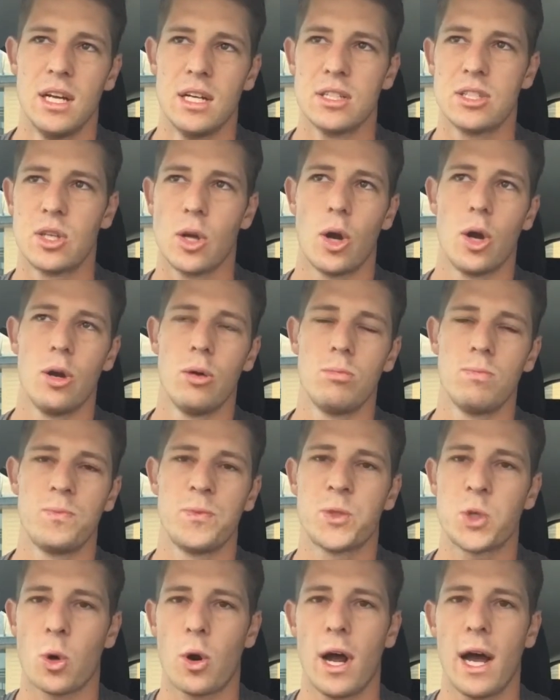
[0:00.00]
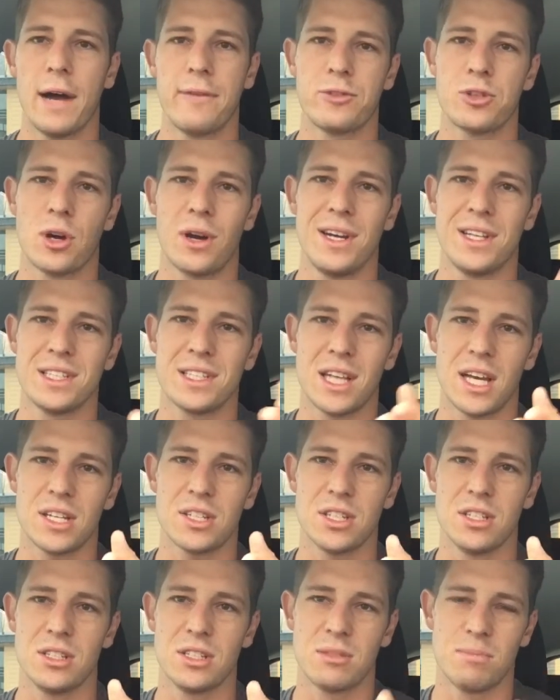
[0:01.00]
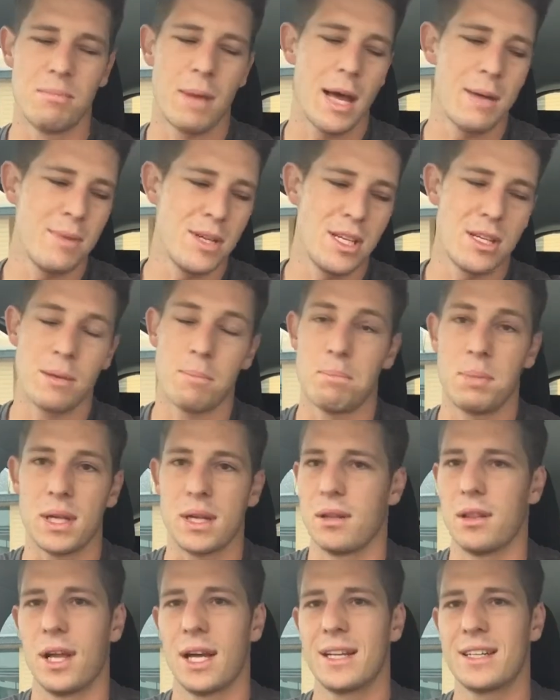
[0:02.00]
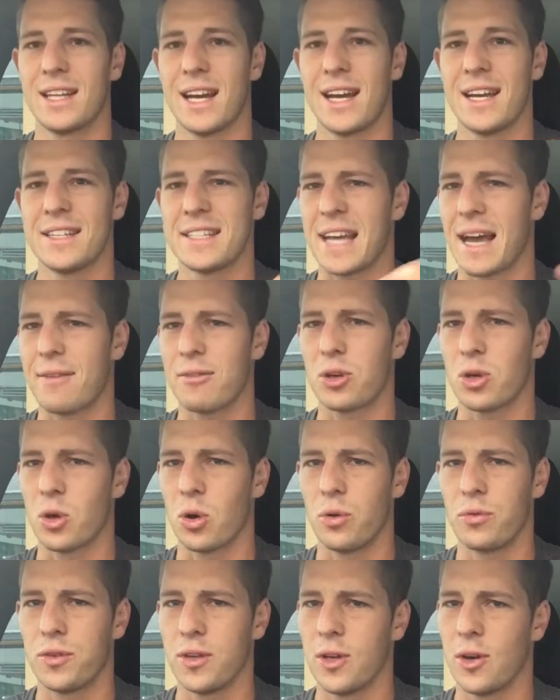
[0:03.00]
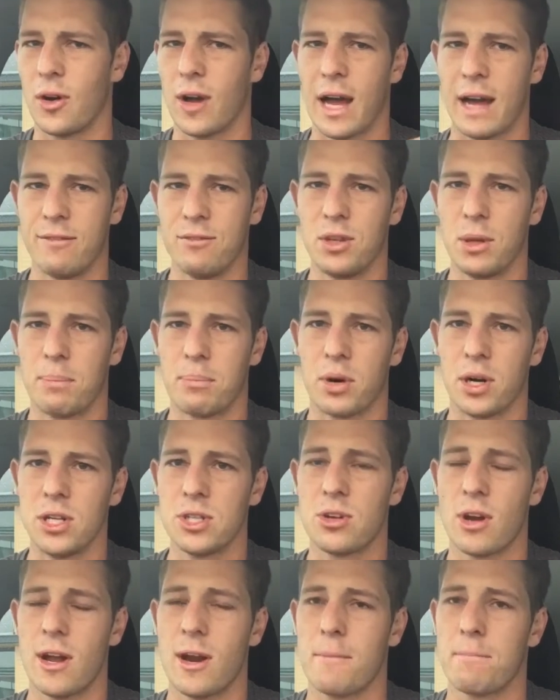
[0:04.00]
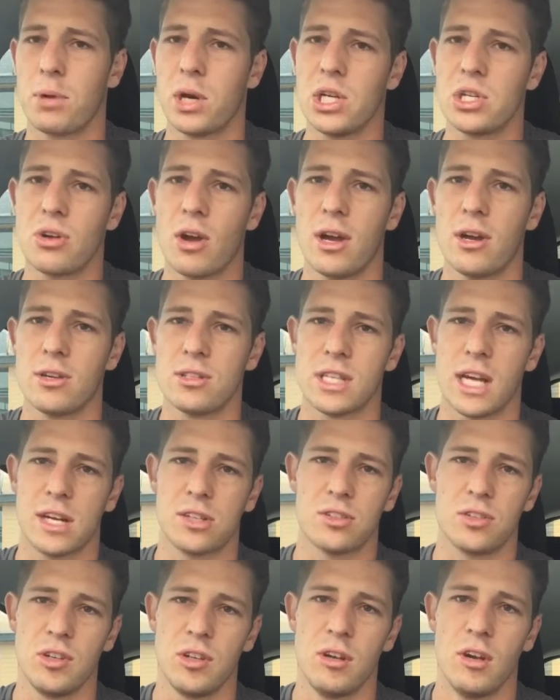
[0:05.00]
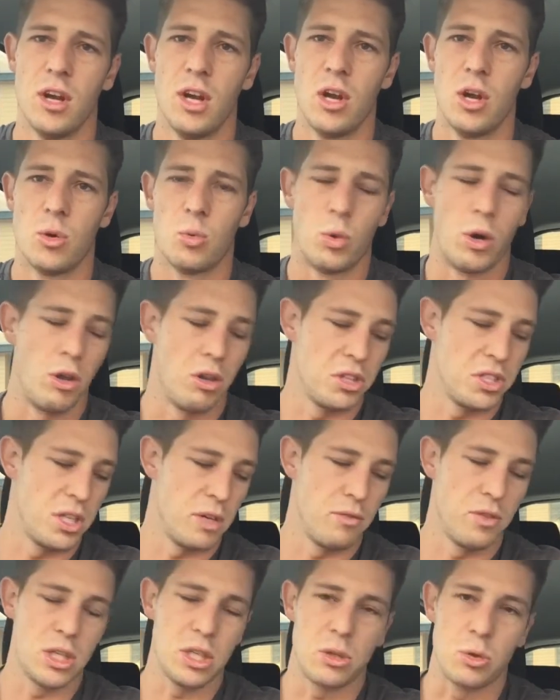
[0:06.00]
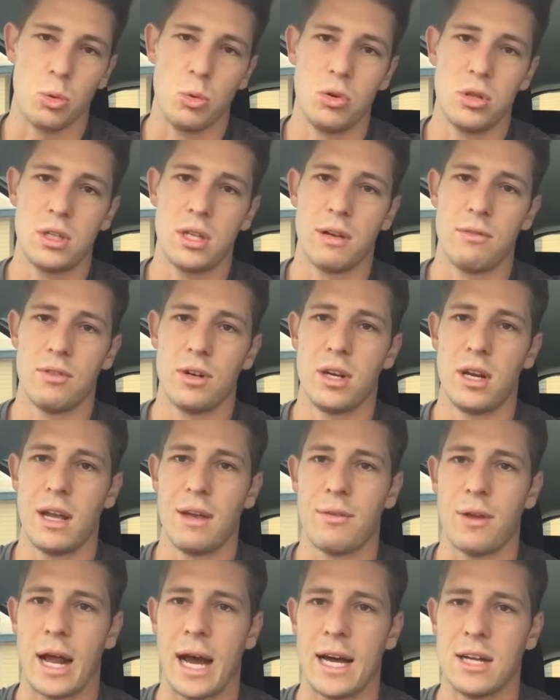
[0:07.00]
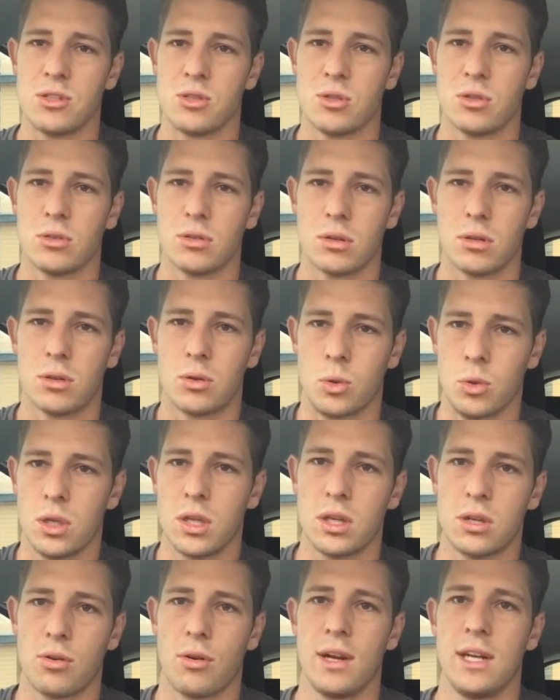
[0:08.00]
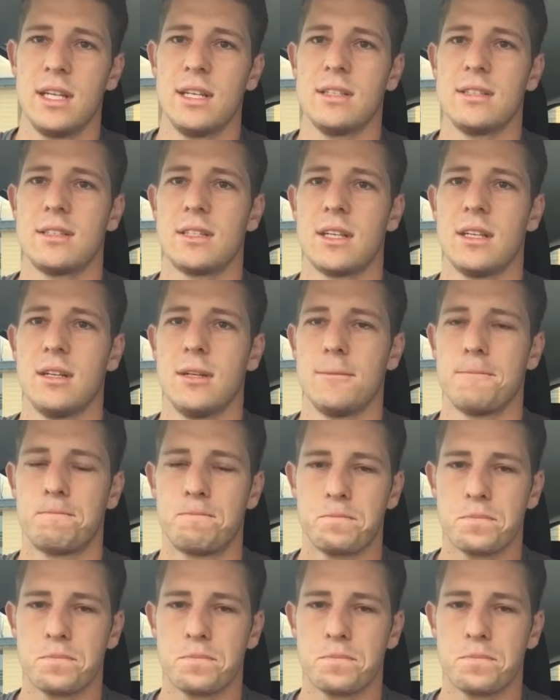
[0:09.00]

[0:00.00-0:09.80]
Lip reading: So have training sessions, maybe your big leg days, have a coffee or have your pre-trainer. Pre-trainer is actually relatively good, given if it has good ingredients in it.